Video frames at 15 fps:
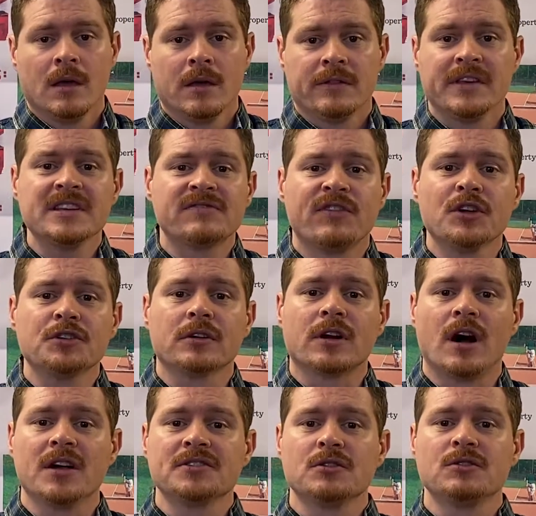These filter
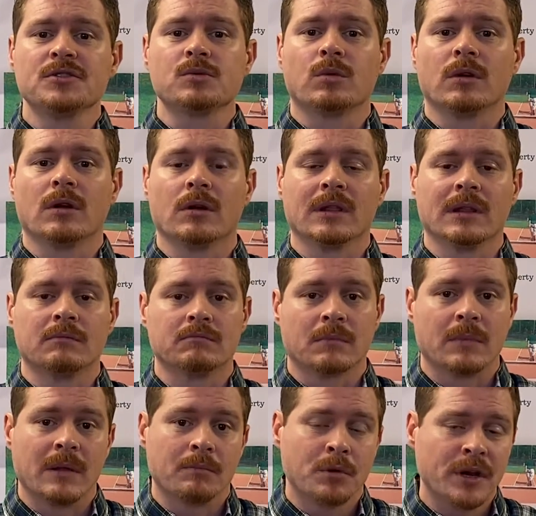consoles were
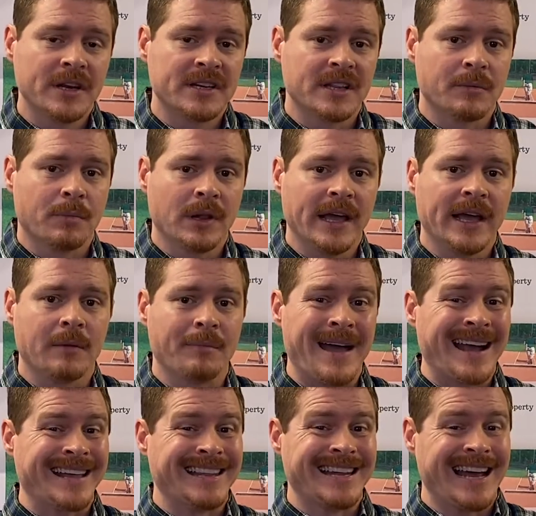put into the plant
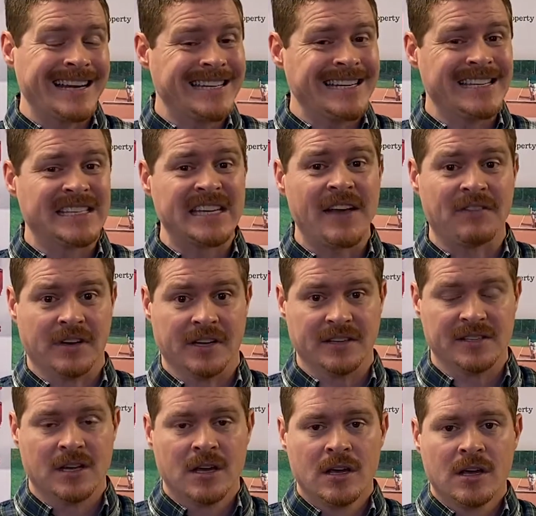back in the
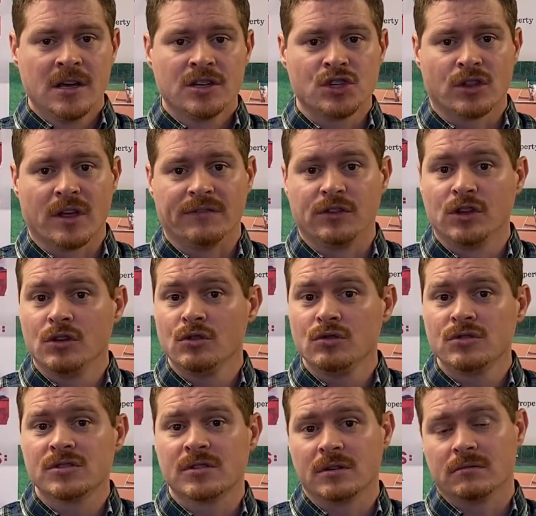1970s, so they've
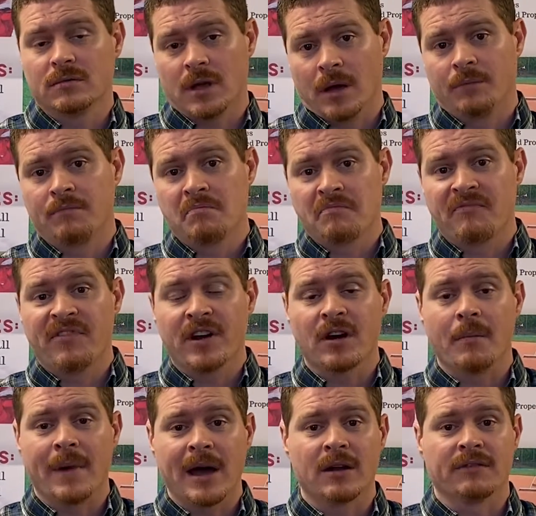used a fair
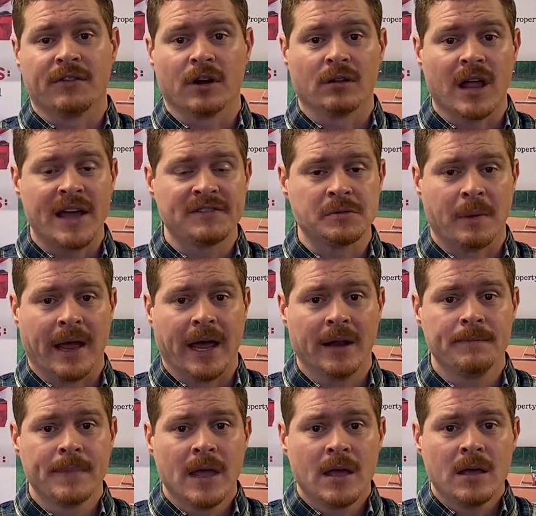amount of their
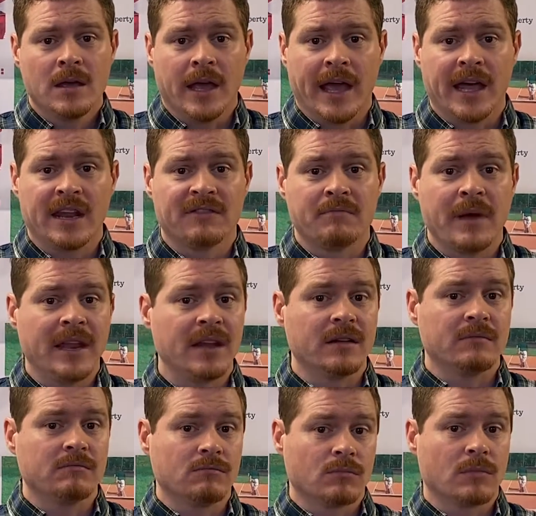lifespan and have made
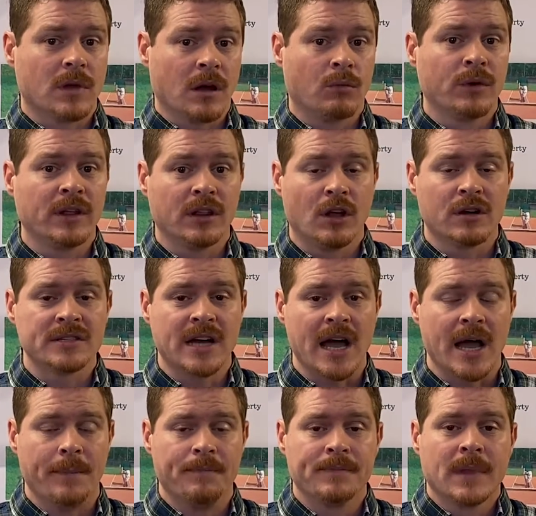it a really long
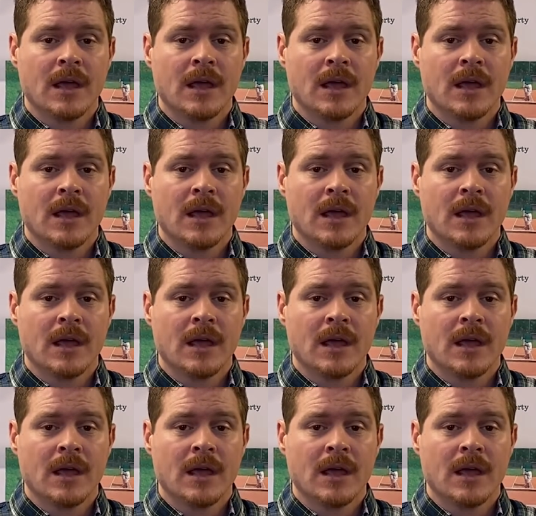time.